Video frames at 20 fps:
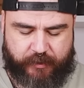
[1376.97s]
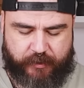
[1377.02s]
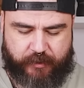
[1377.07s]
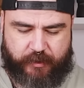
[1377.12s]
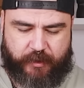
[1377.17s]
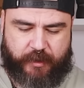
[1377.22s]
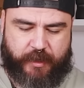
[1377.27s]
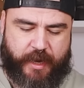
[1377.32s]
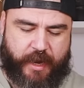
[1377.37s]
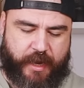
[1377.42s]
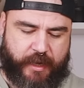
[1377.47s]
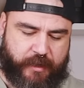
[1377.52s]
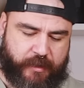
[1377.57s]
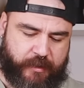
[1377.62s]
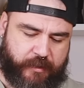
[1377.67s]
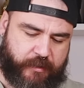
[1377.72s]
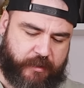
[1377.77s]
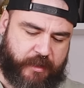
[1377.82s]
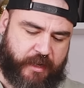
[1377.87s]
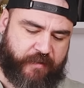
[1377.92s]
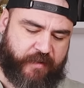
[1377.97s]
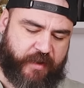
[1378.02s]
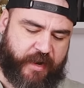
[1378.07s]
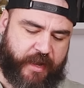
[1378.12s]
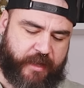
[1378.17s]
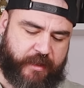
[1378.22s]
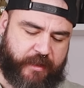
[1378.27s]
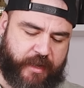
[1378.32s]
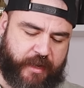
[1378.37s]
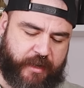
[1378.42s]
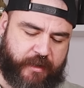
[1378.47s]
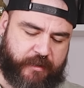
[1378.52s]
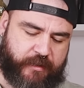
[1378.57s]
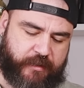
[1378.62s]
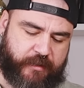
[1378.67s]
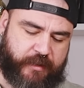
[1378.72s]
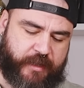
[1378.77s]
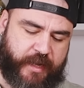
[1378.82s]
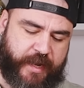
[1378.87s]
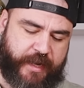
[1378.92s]
Okay, never ending.
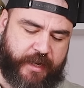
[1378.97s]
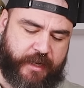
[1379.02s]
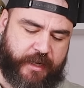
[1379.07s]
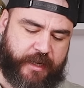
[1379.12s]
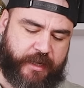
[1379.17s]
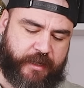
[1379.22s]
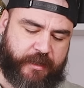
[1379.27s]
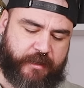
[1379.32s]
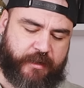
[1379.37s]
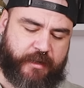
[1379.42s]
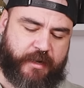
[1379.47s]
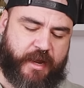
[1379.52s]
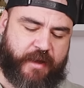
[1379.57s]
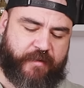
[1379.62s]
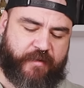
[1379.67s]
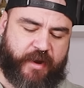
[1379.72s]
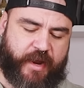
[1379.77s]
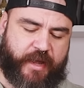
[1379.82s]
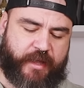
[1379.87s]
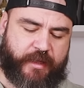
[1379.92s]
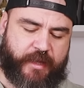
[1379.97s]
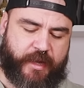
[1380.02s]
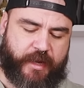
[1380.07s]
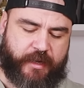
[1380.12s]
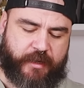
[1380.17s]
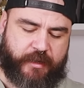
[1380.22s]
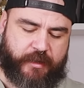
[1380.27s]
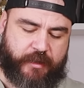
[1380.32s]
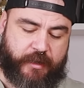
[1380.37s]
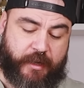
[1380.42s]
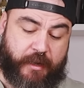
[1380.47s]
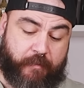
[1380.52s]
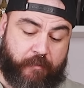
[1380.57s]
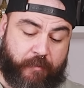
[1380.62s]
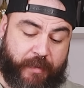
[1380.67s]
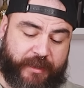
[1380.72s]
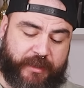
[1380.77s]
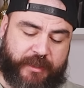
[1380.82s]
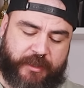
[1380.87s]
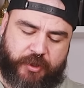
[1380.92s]
Dialing, never ending.
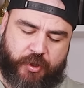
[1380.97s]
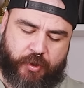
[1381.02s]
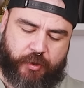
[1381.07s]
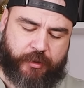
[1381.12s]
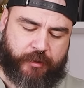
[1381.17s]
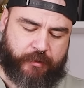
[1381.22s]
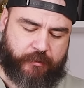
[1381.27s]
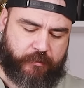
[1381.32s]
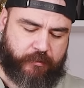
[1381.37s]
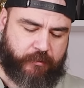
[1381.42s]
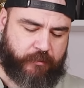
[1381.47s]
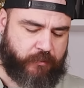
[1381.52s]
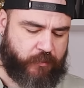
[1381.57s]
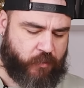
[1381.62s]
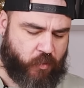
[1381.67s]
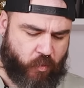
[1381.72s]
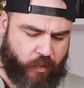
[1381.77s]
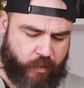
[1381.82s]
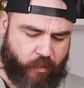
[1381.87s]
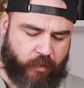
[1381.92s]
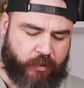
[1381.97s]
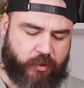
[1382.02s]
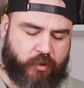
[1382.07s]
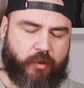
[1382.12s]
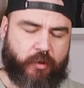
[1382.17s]
But it's good. We want